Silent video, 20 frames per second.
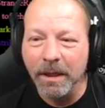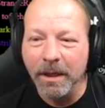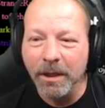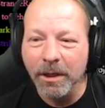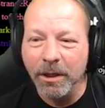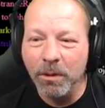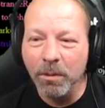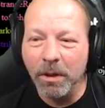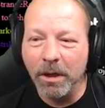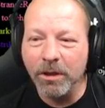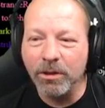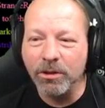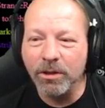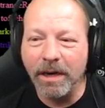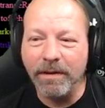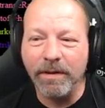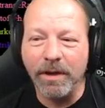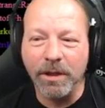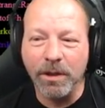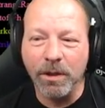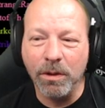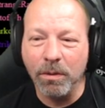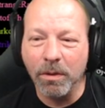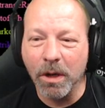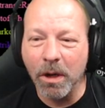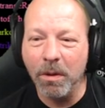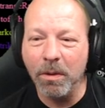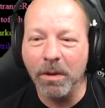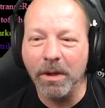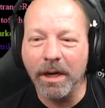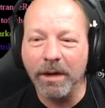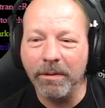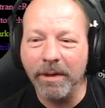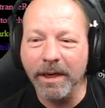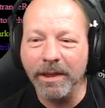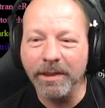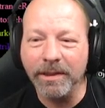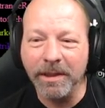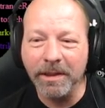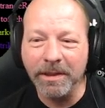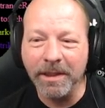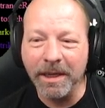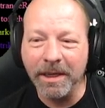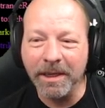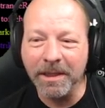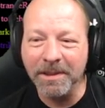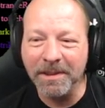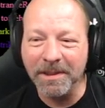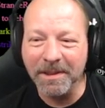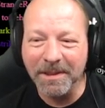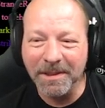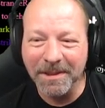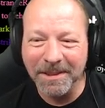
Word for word: You want to drive a Yugo in iRacing, Dennis?